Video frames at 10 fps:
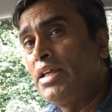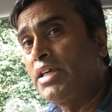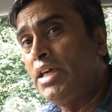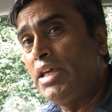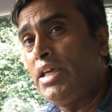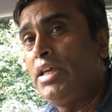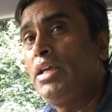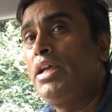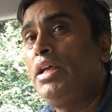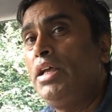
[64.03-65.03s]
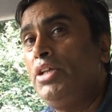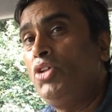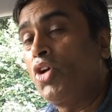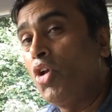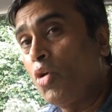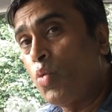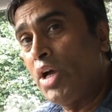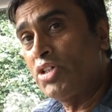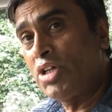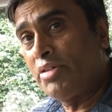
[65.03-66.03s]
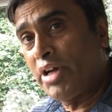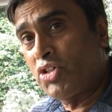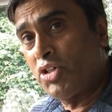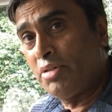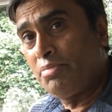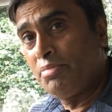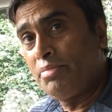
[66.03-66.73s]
the key in the clockwise direction